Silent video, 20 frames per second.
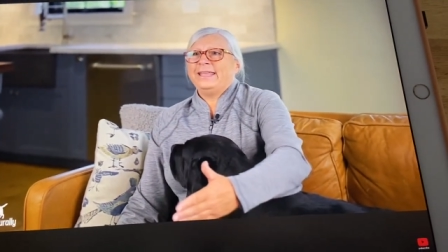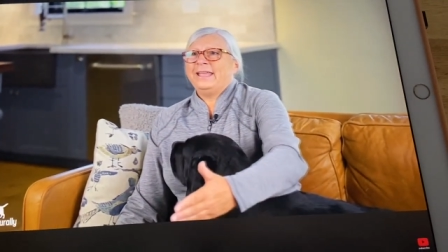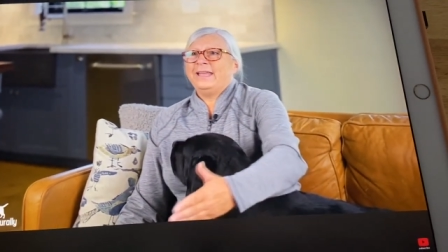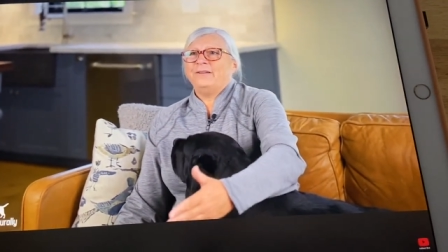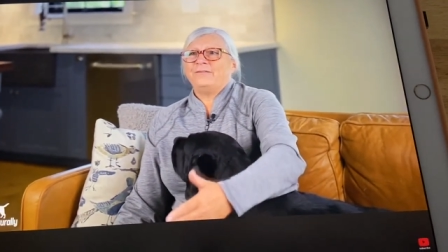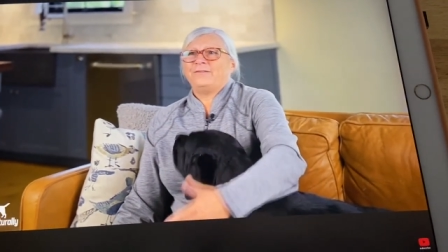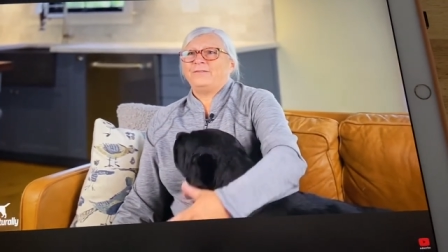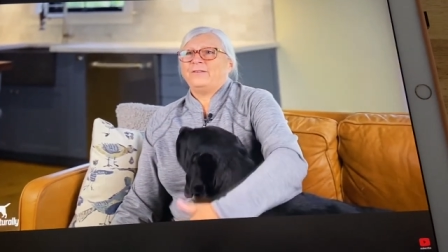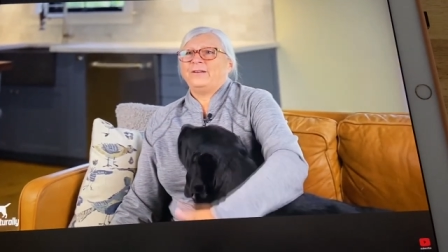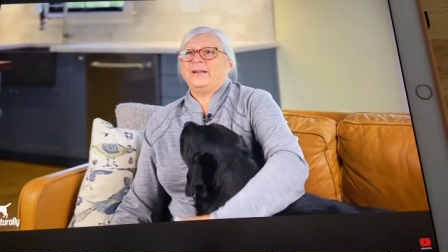
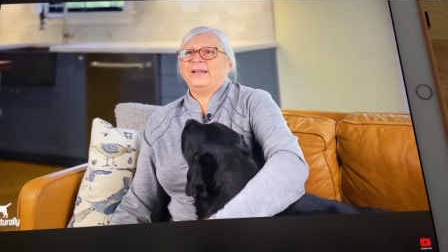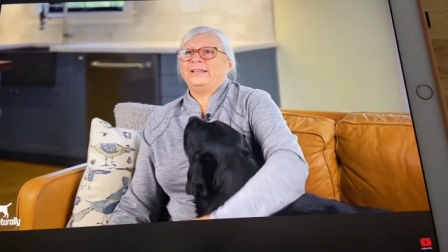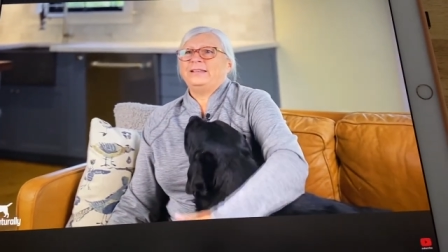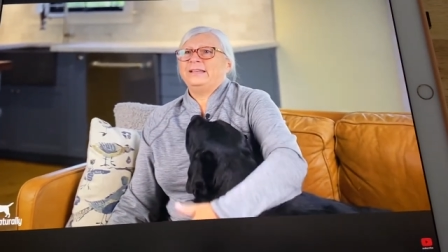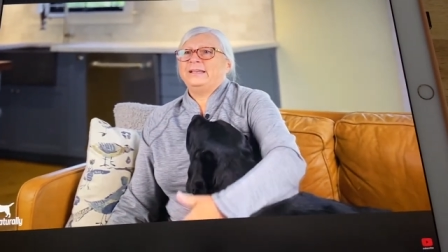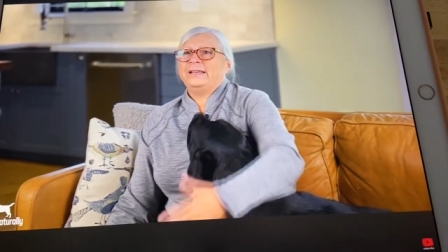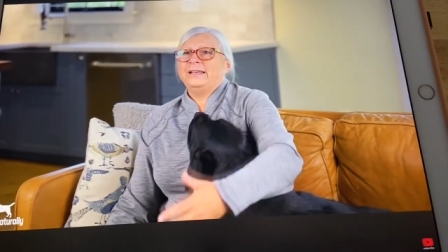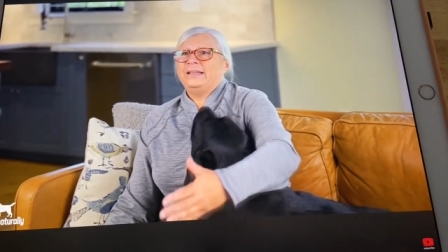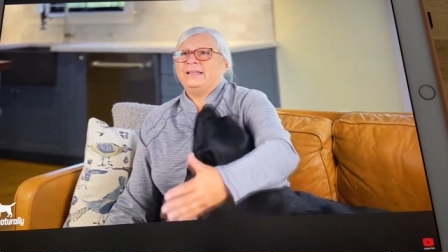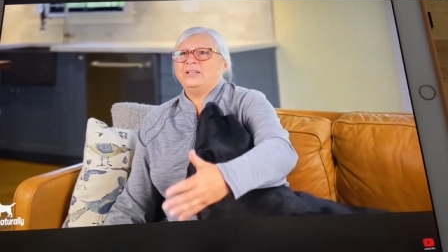can't find in
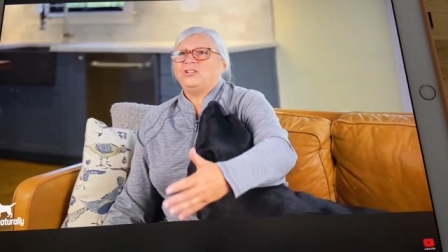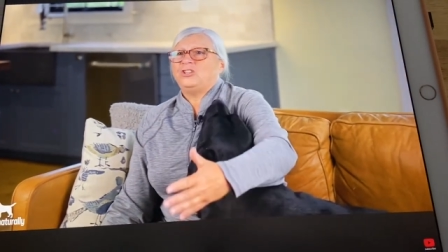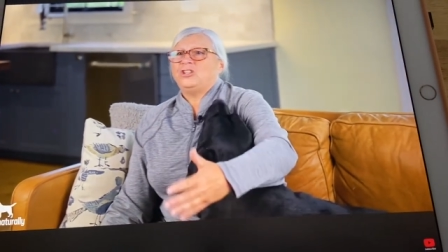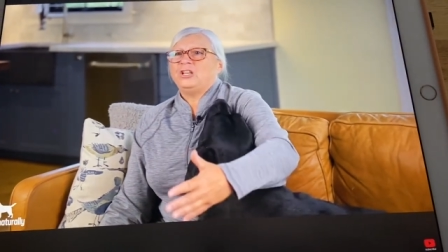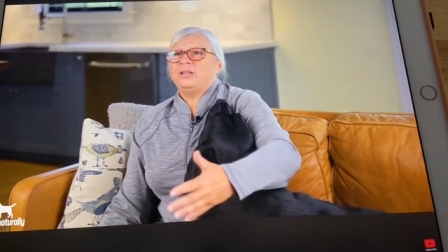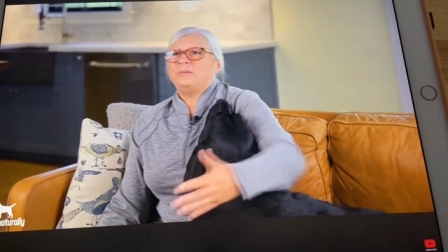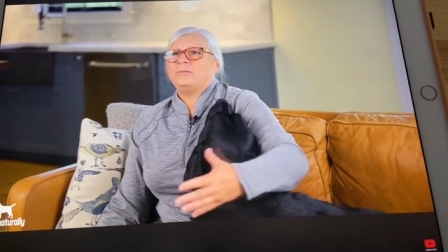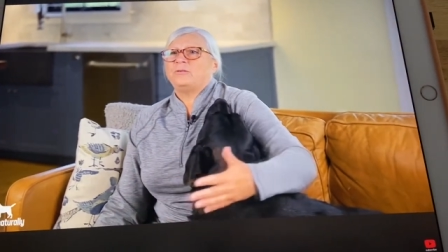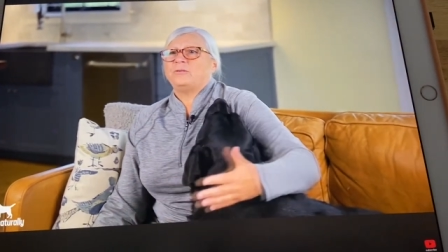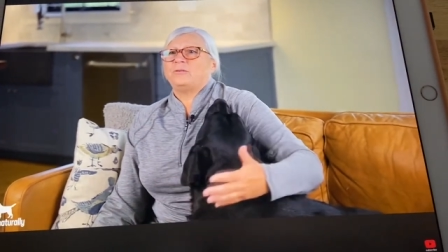any
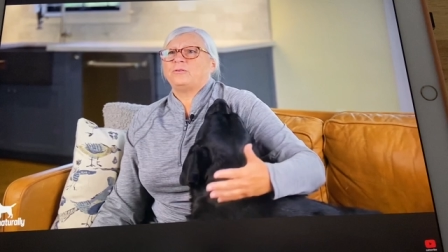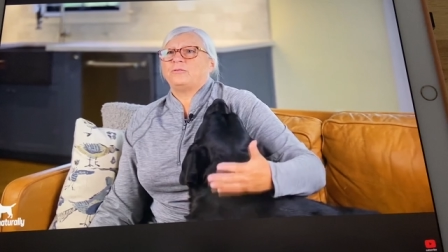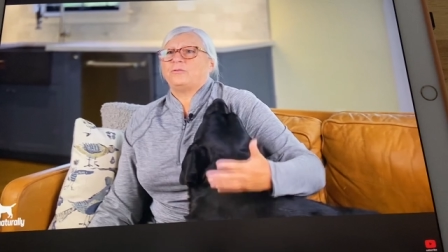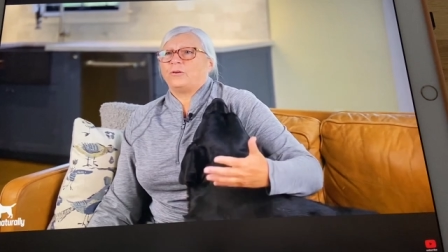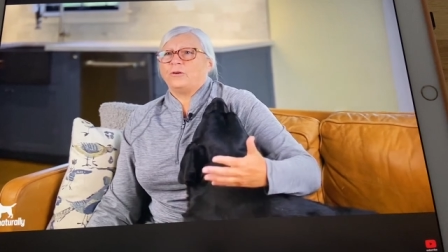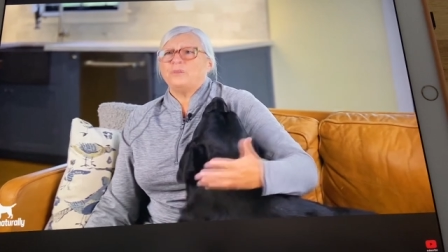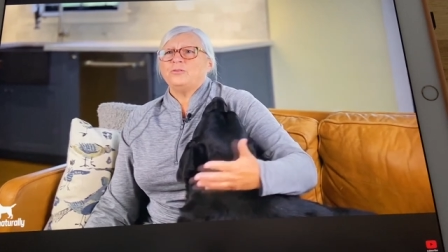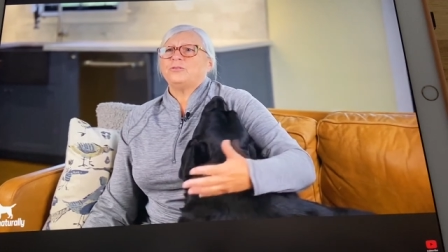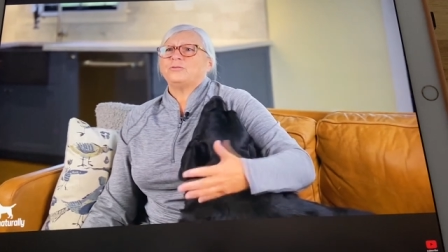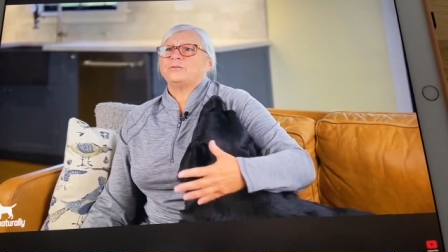cheap
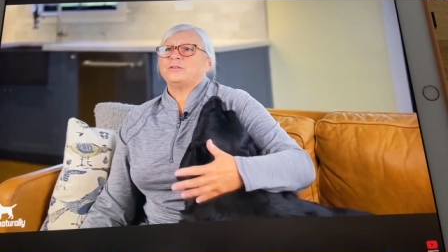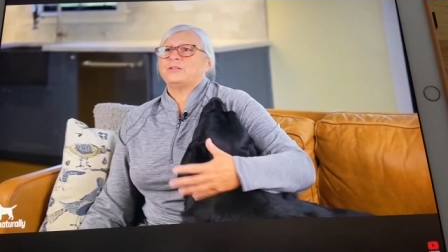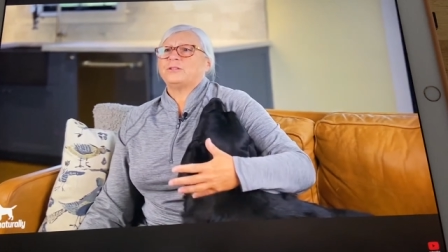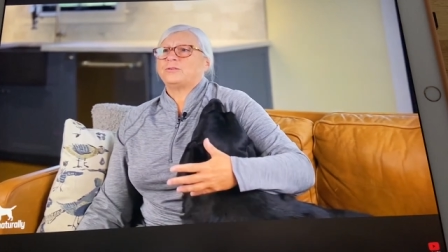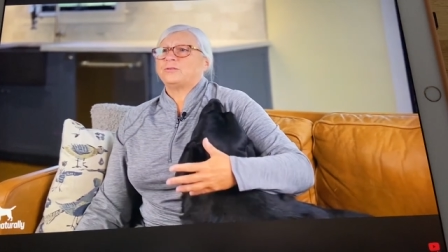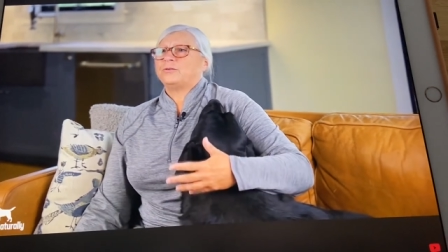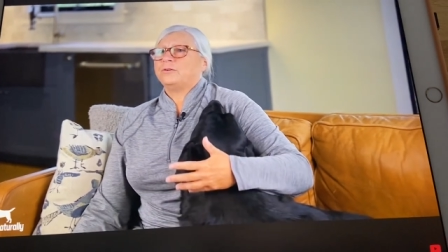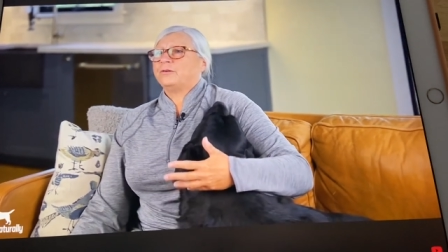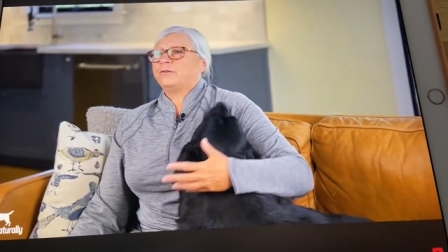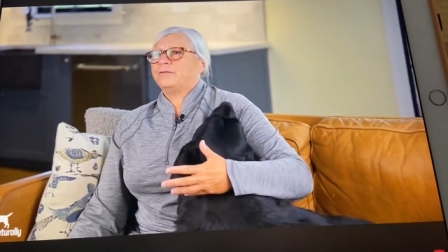grocery
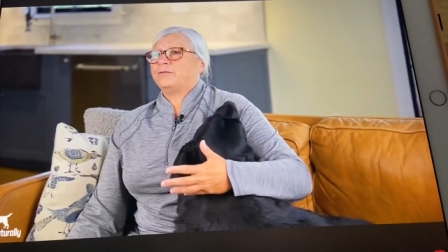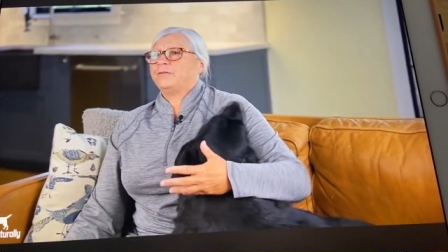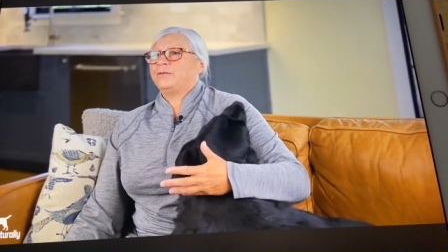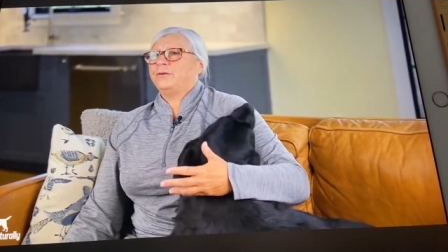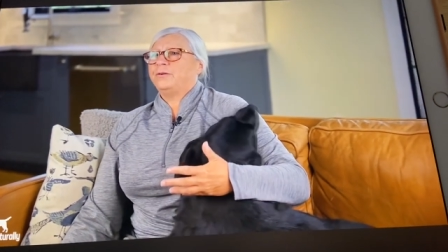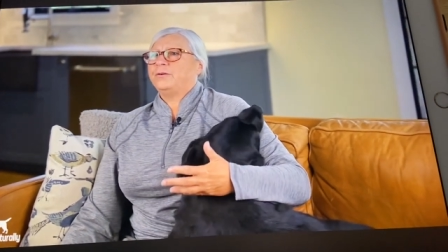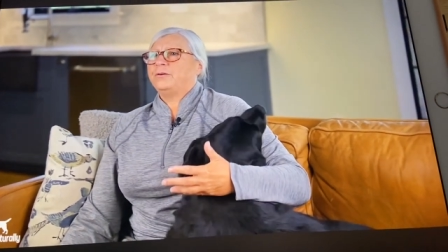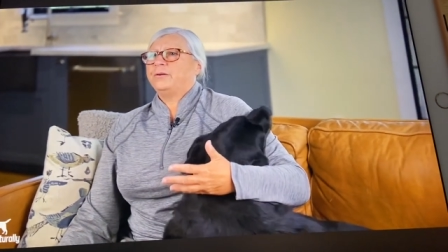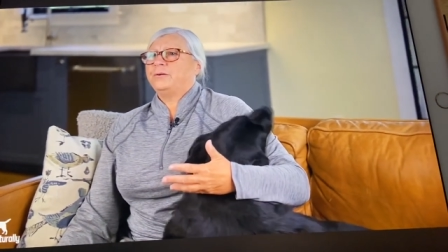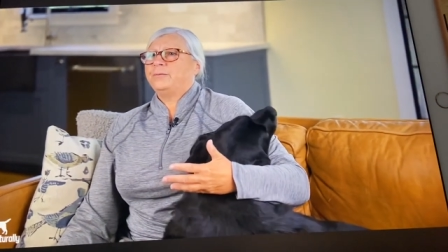store
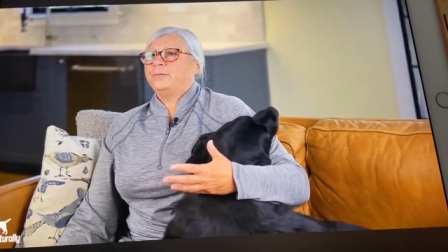food?